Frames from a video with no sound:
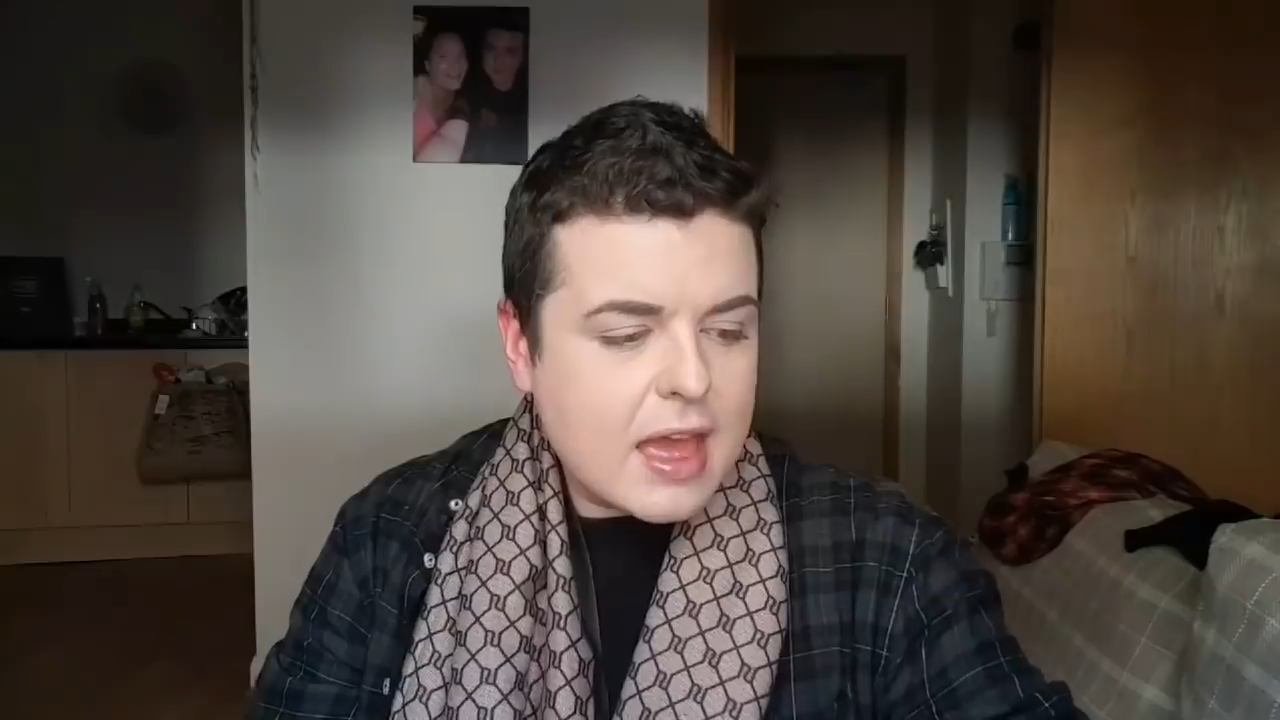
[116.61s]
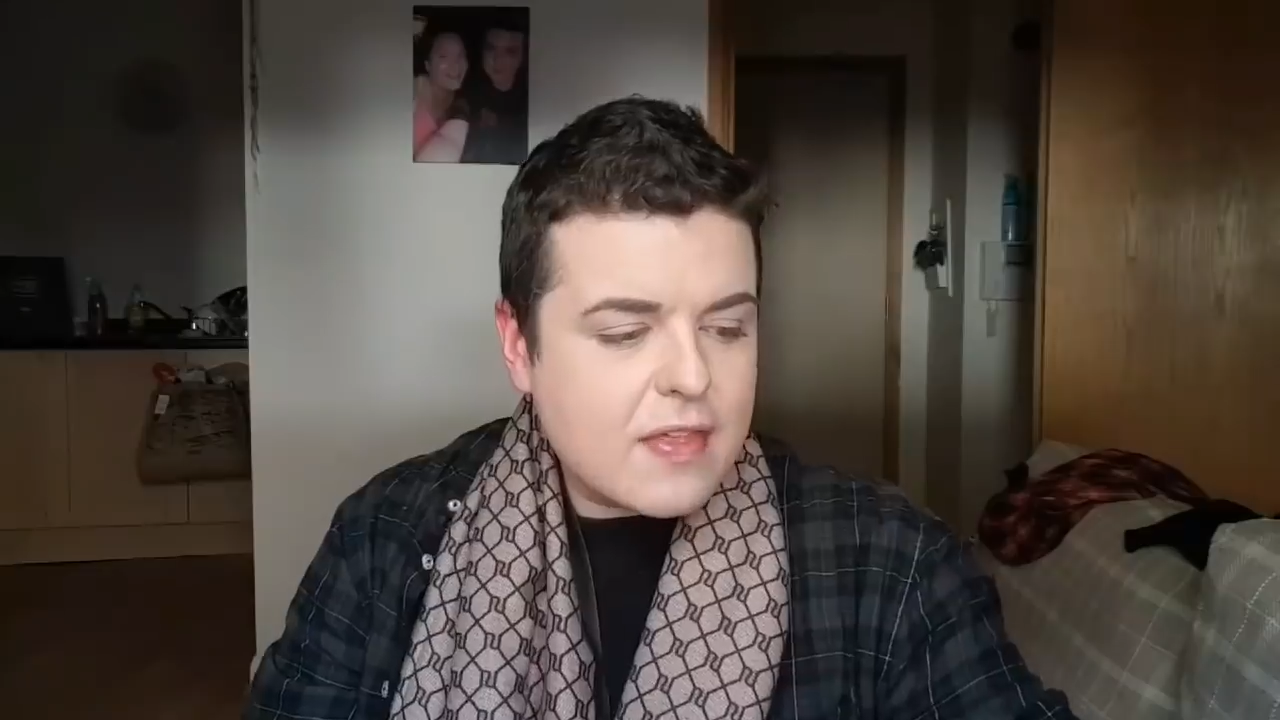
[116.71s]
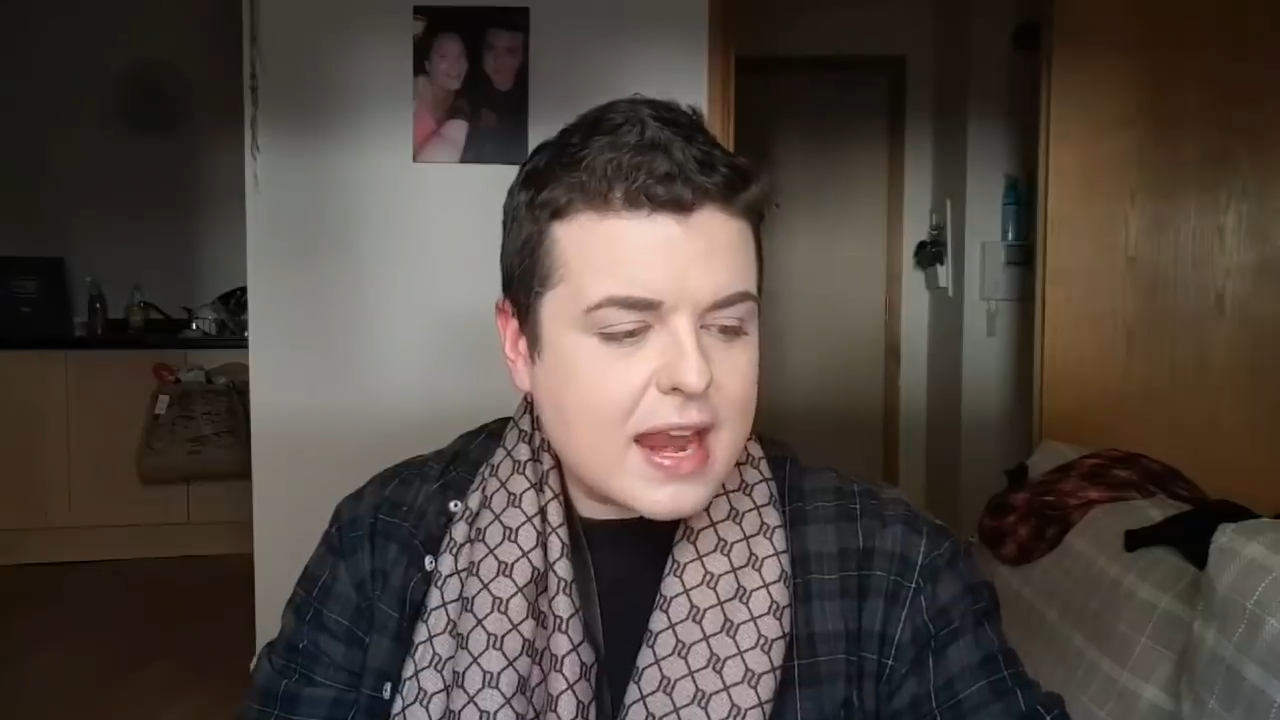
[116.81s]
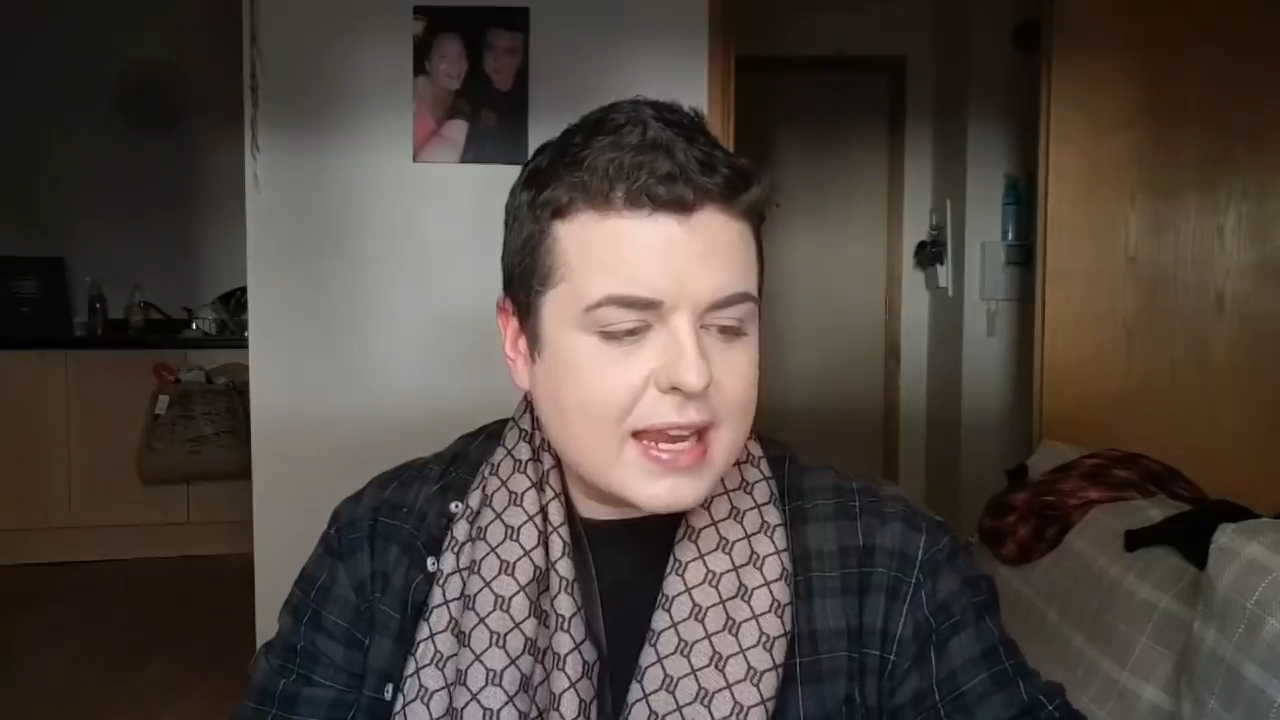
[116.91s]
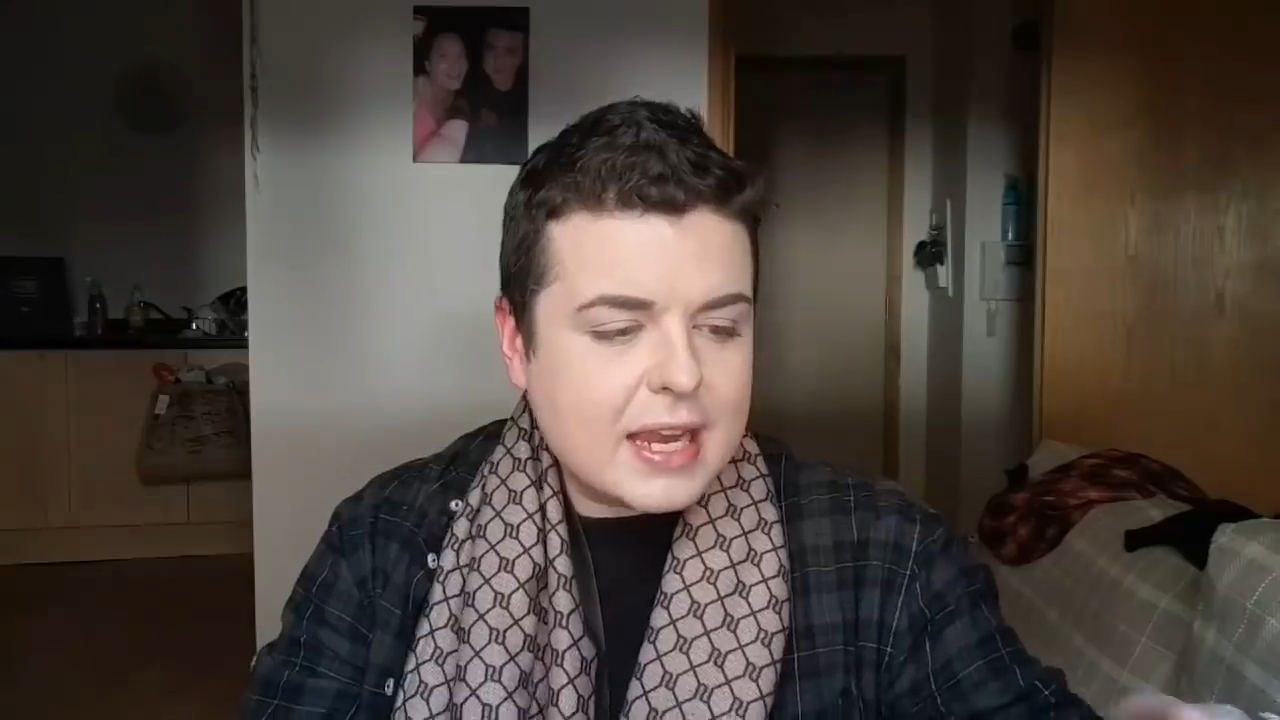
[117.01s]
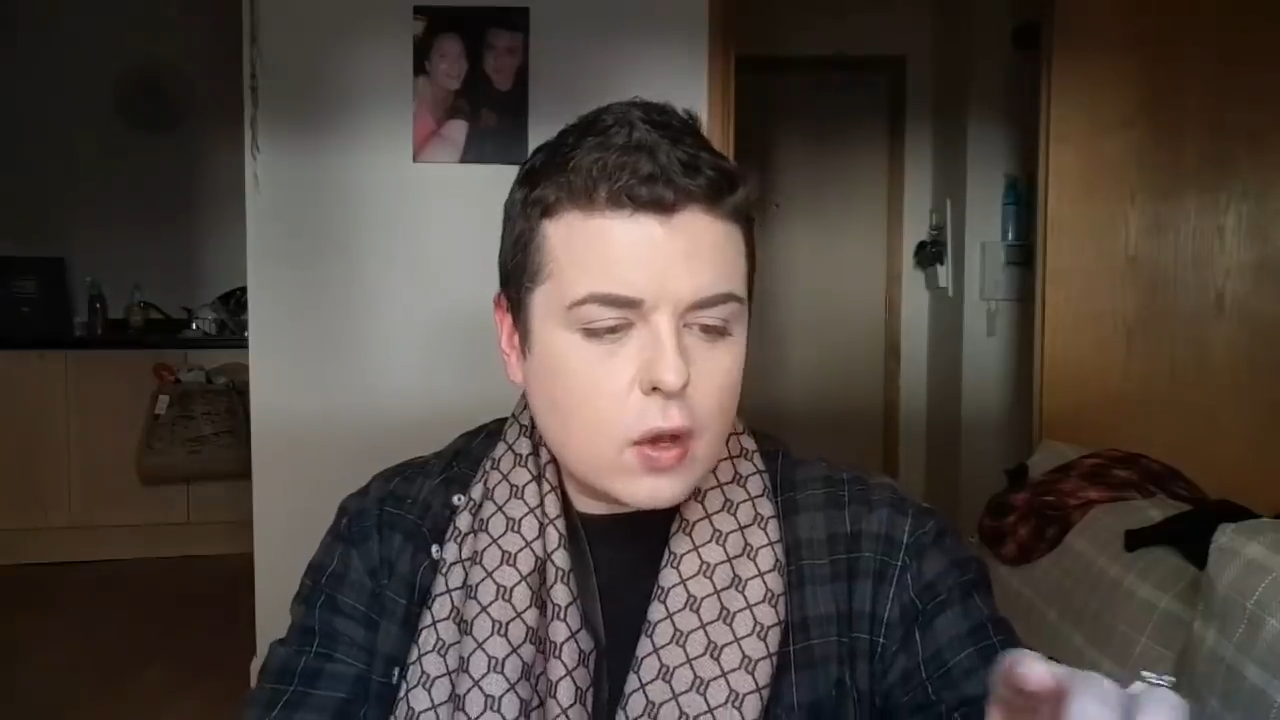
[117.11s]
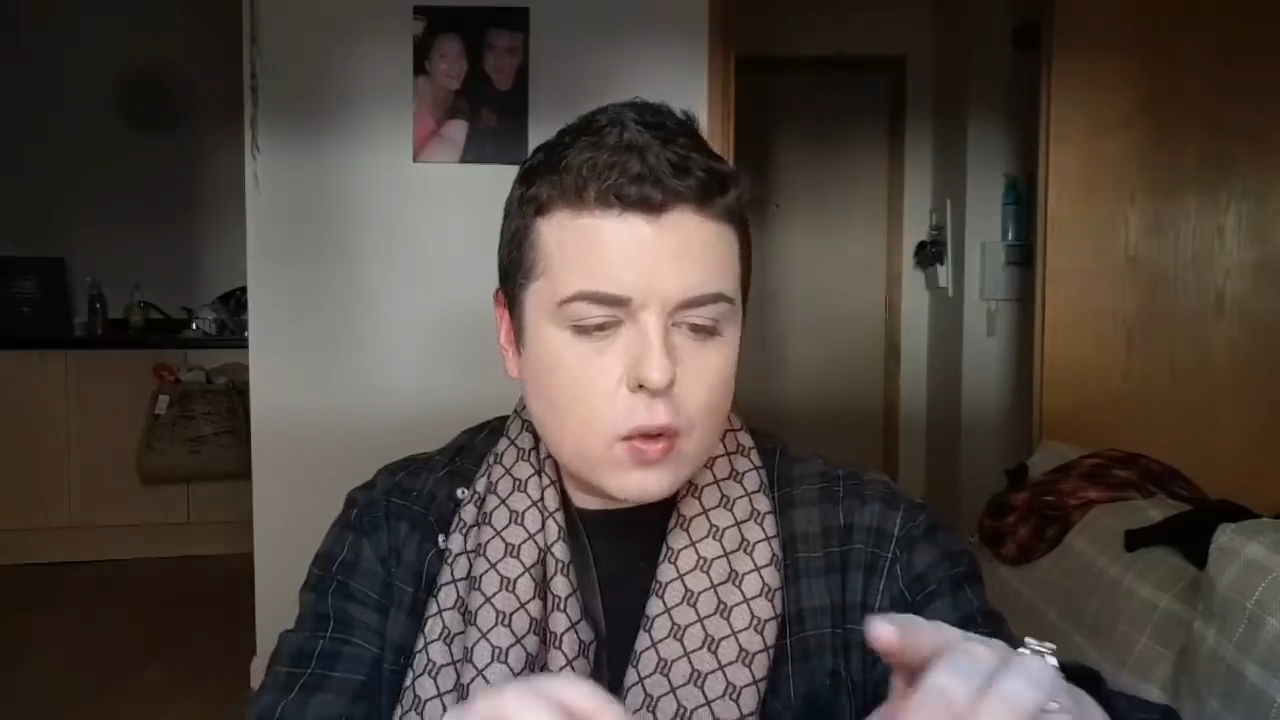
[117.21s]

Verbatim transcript: Then he